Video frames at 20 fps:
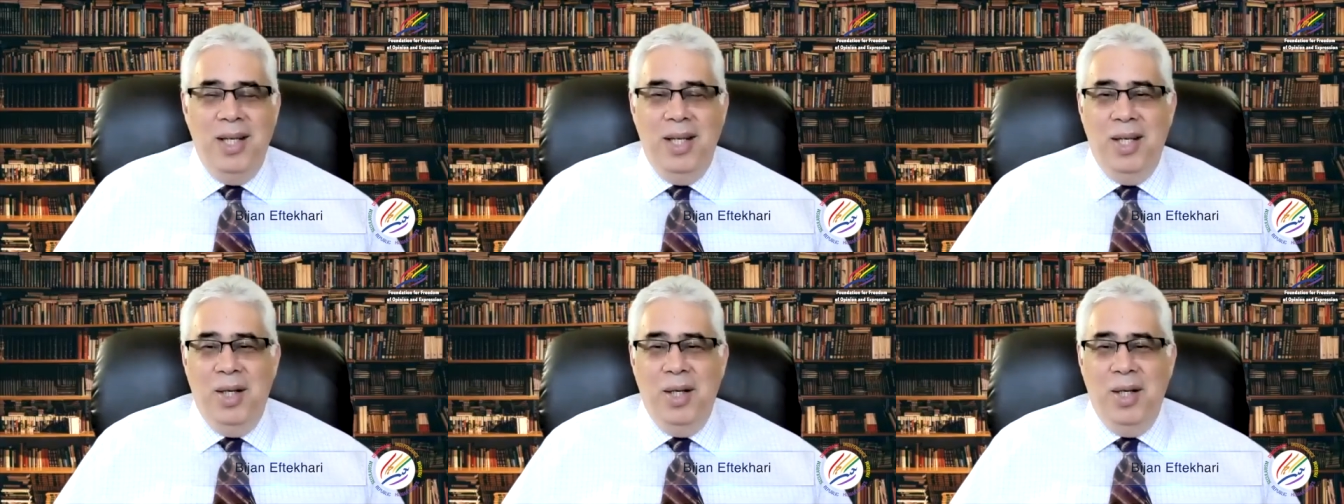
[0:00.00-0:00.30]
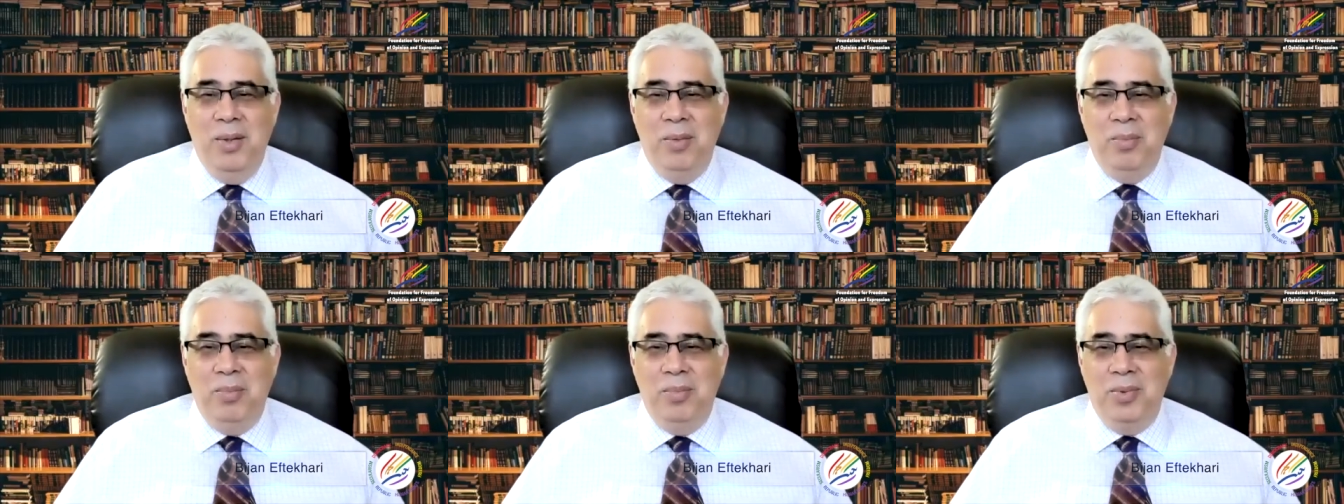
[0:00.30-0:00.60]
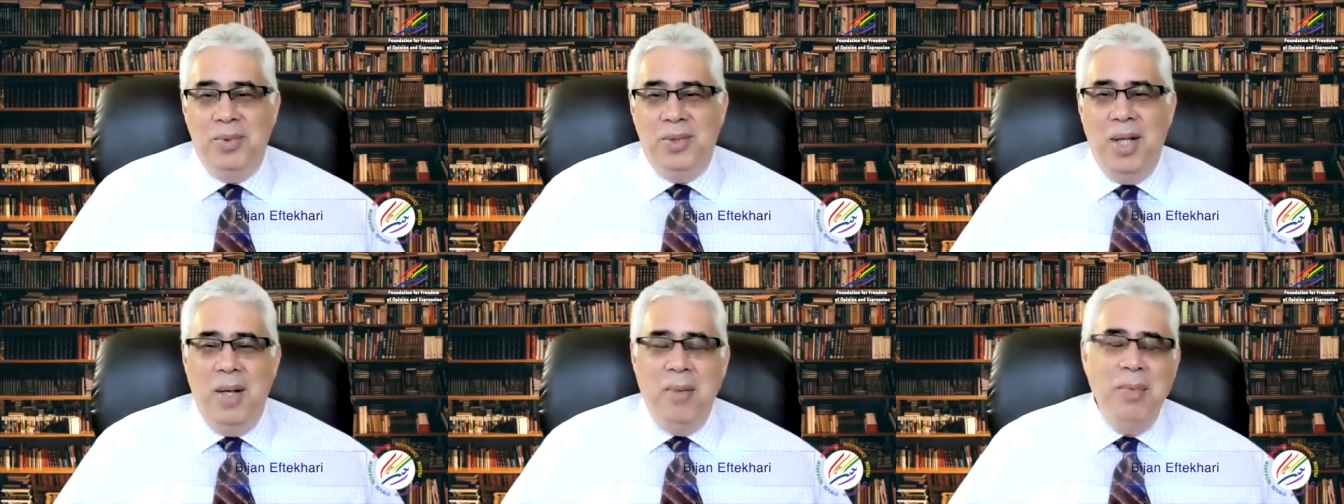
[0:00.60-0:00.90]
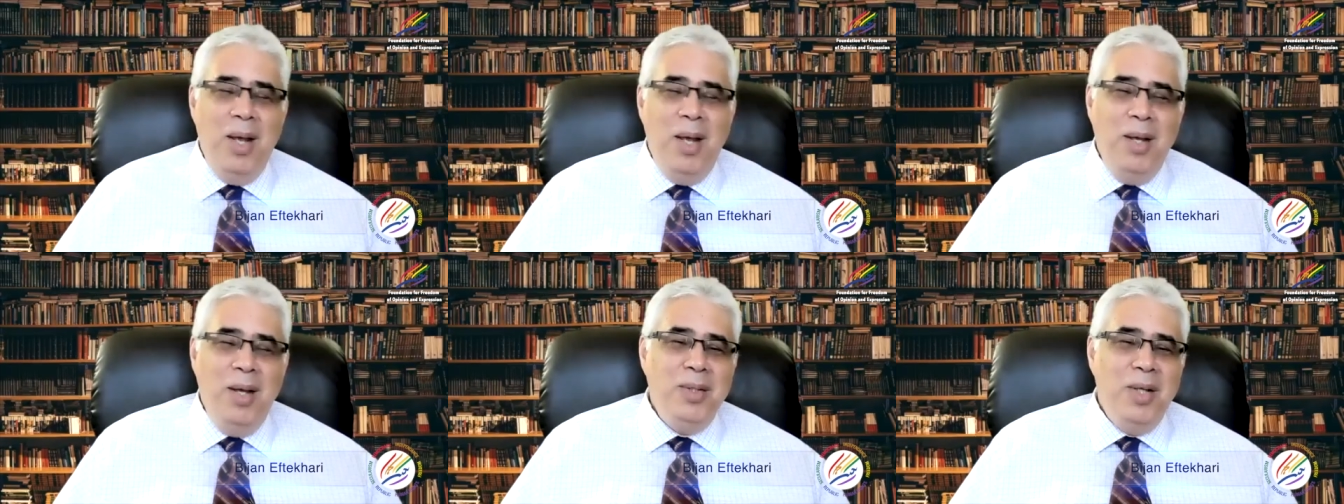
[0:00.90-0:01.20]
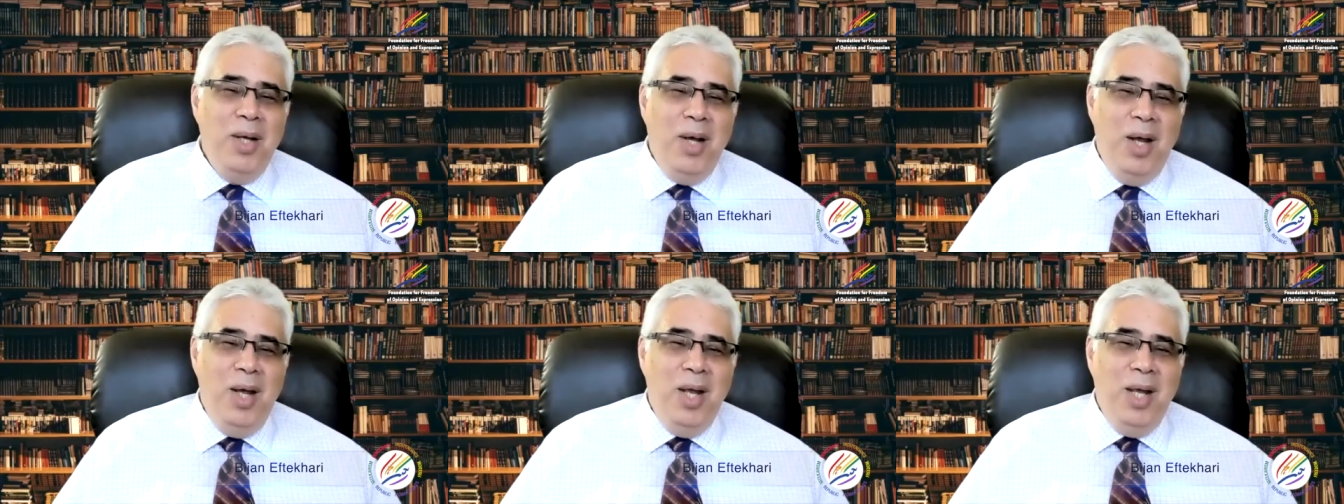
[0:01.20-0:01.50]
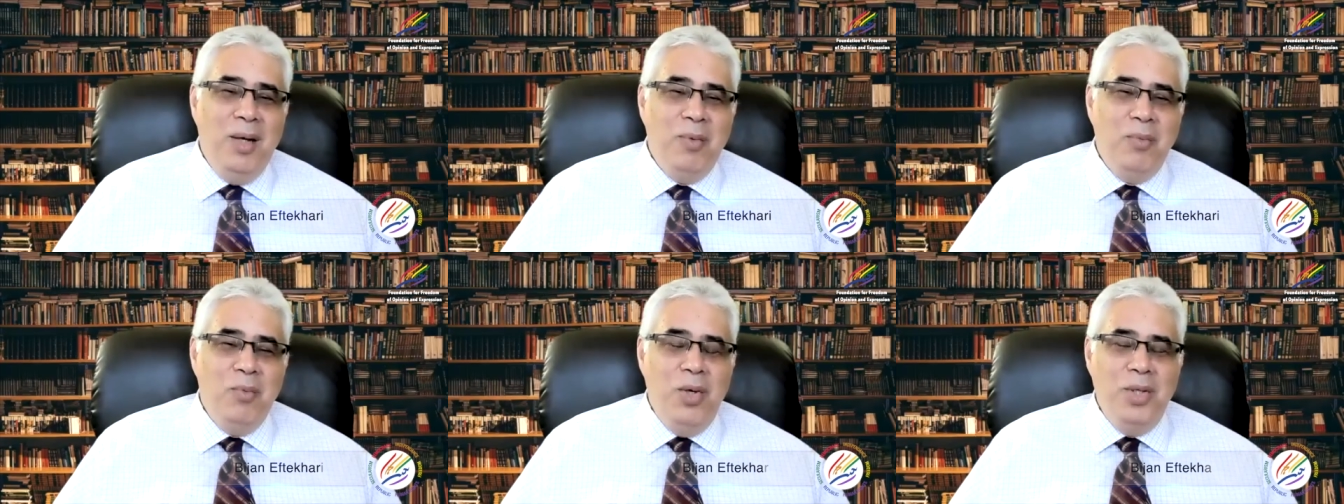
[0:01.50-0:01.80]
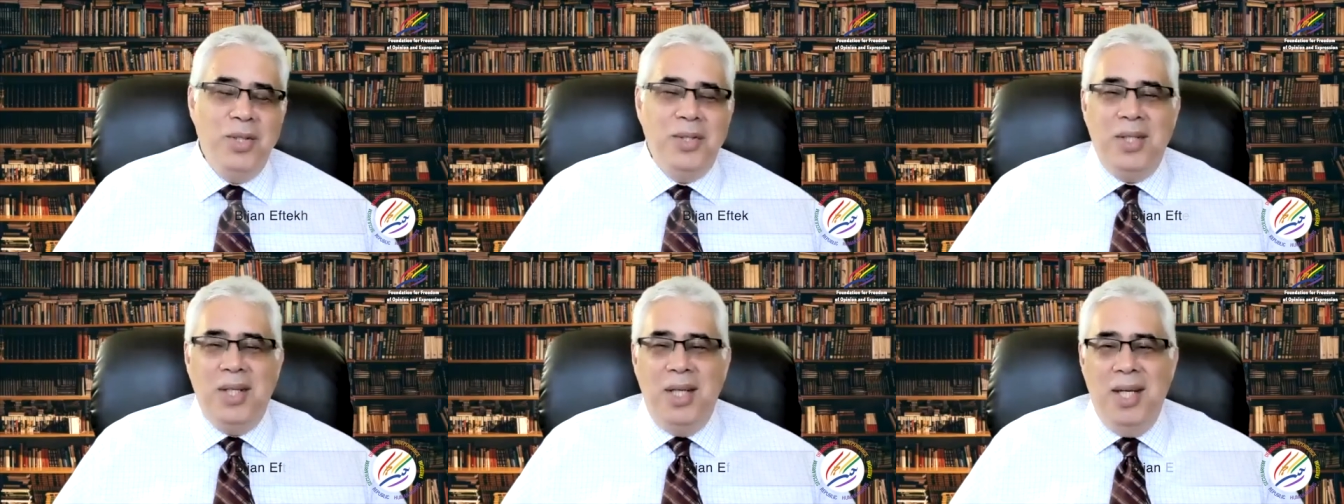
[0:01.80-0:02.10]
uh, sometimes I
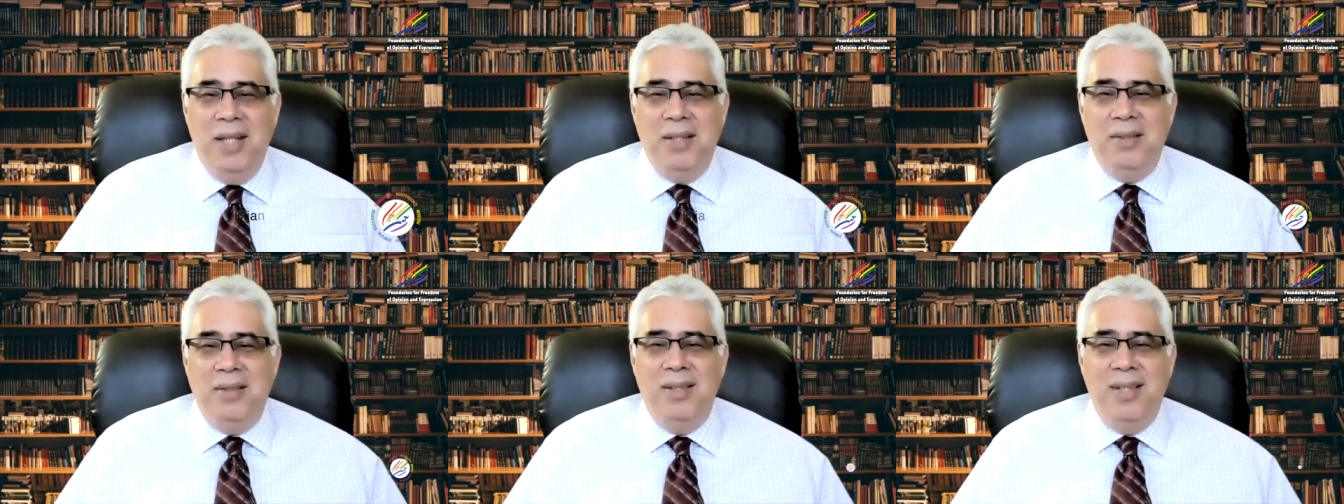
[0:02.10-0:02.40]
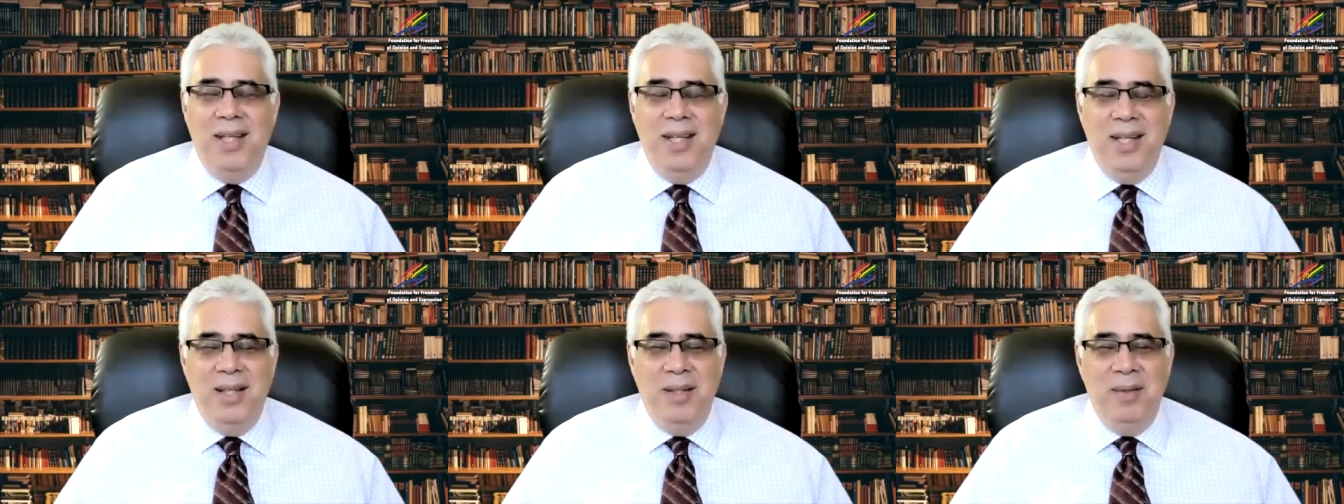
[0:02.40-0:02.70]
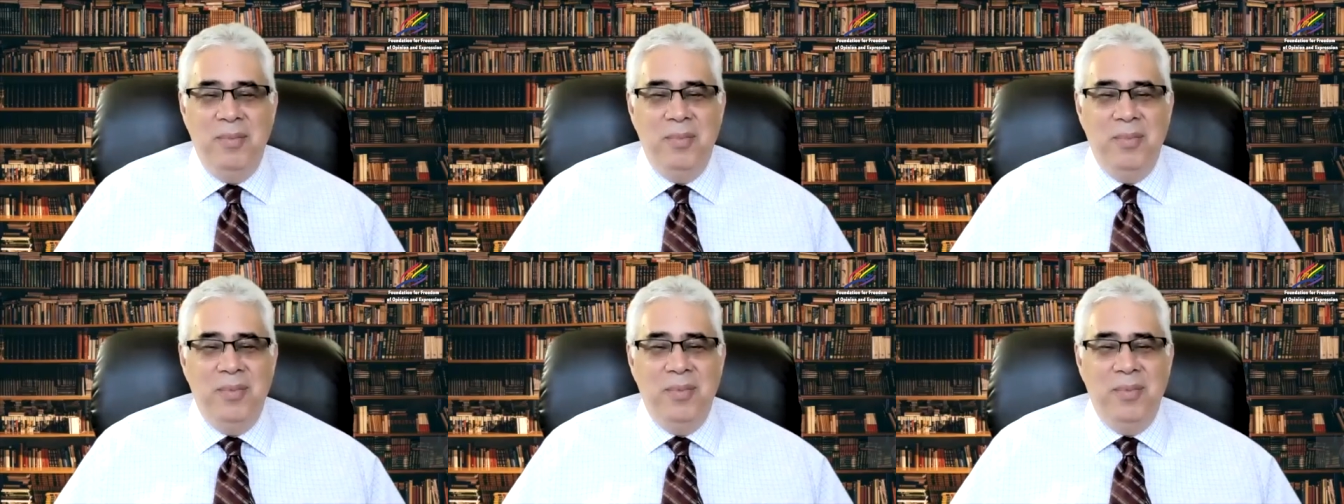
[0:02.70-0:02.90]
was get uh,